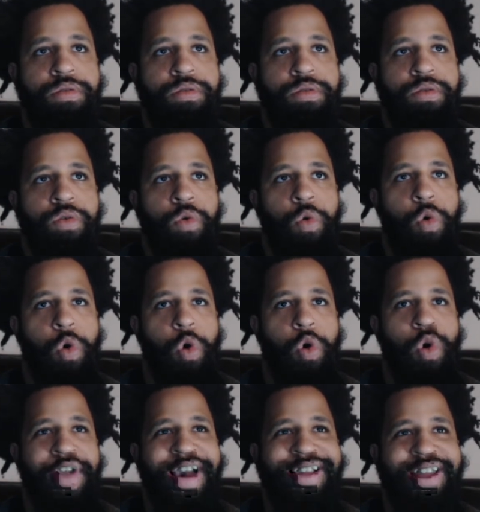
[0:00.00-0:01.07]
Oh,
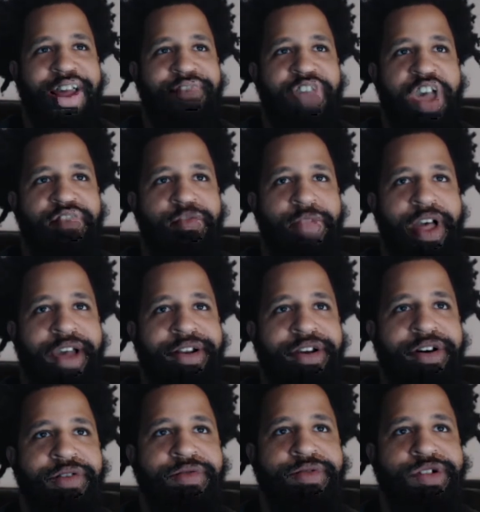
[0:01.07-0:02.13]
nice left hand from Lando.
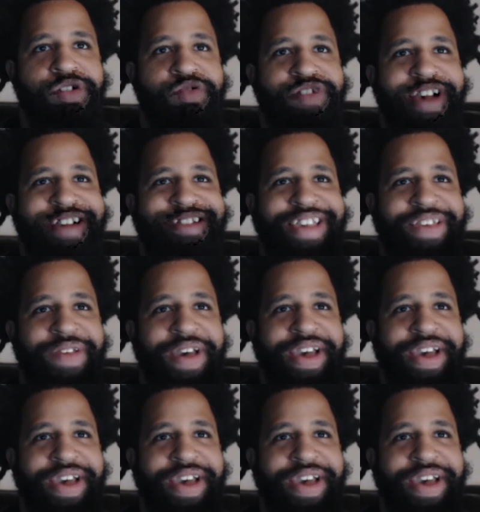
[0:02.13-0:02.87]
As soon as I say that.